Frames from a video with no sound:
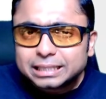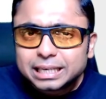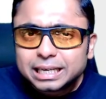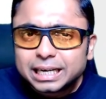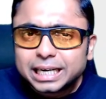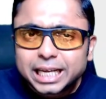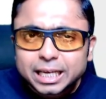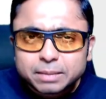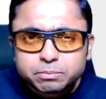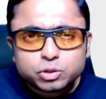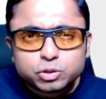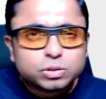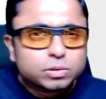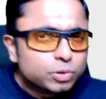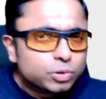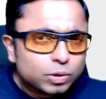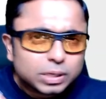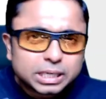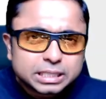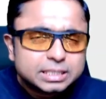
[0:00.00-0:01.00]
types, so you
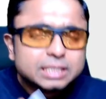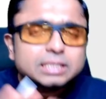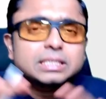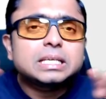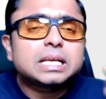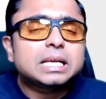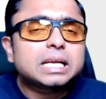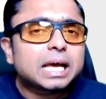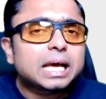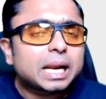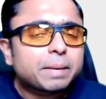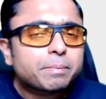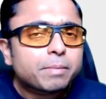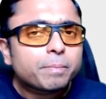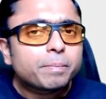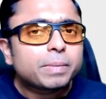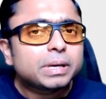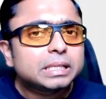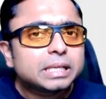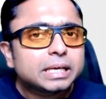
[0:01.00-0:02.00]
can just remember
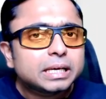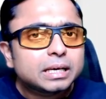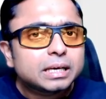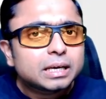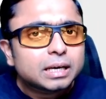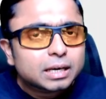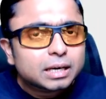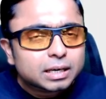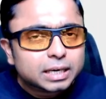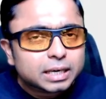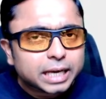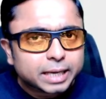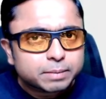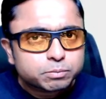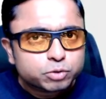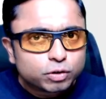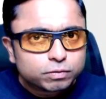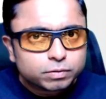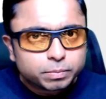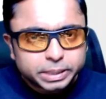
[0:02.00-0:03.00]
the types of the
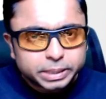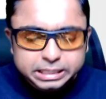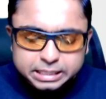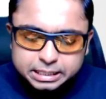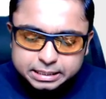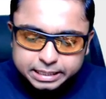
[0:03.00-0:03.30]
BCC.